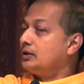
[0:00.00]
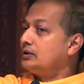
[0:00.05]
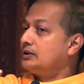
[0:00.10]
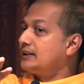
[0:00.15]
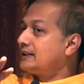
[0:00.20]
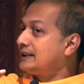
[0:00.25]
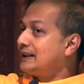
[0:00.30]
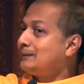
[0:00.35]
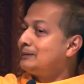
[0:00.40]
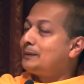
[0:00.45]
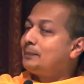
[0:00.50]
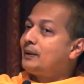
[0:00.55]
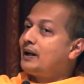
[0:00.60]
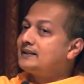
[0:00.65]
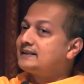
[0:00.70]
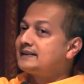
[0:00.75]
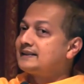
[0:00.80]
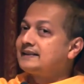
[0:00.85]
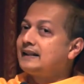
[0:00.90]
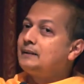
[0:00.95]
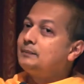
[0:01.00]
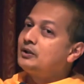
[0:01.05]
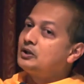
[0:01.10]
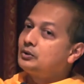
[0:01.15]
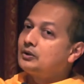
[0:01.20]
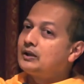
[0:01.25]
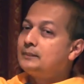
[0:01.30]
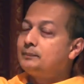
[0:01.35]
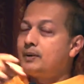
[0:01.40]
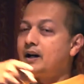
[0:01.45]
just keep the parts aside, but
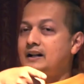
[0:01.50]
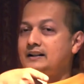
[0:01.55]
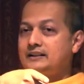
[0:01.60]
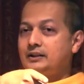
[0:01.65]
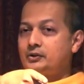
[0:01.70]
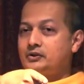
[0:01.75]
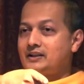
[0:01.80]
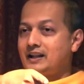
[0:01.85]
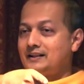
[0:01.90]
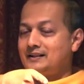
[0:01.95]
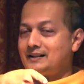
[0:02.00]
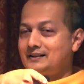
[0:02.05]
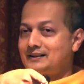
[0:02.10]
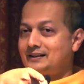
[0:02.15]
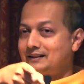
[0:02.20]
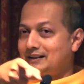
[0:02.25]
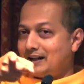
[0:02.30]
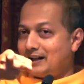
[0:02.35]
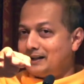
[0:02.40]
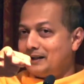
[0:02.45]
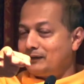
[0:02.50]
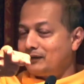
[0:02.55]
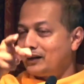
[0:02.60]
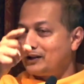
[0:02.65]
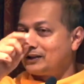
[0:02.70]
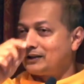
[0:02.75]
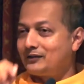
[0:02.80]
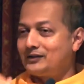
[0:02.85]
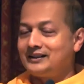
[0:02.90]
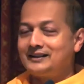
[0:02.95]
you can park your chariot in, uh, in
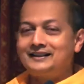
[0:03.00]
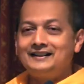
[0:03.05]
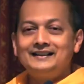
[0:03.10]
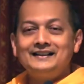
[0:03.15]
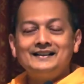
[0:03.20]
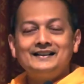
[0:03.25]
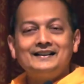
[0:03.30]
front of the.